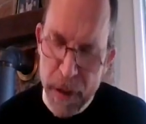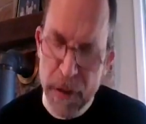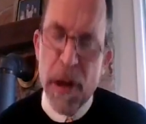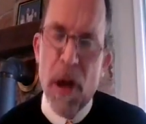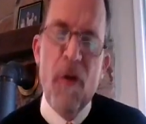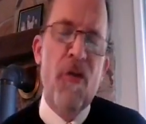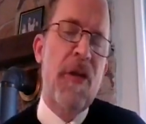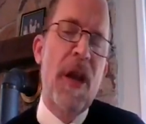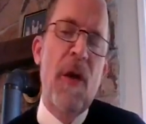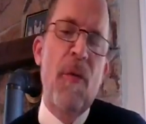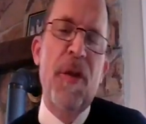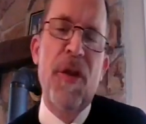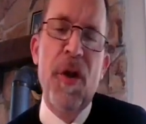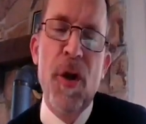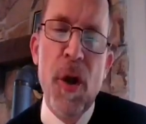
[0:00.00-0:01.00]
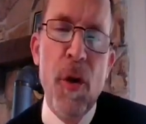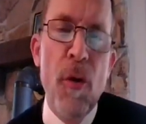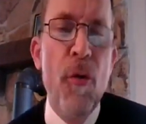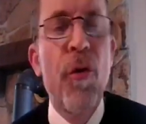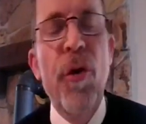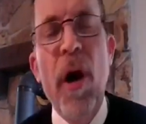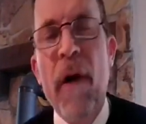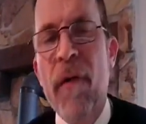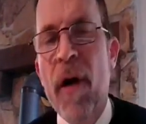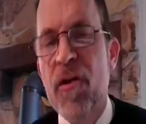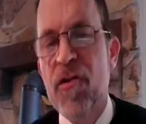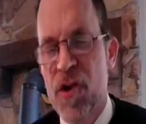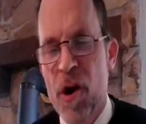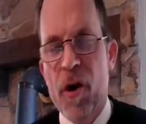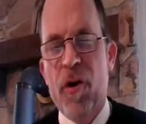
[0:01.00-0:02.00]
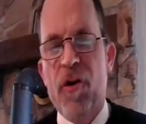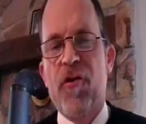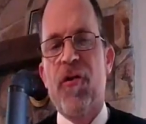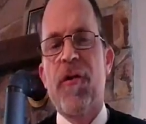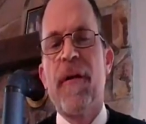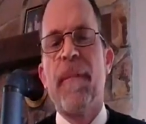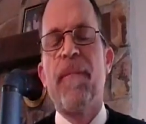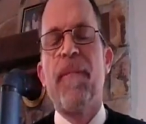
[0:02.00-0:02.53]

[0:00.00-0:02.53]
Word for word: closely with the youth of our church.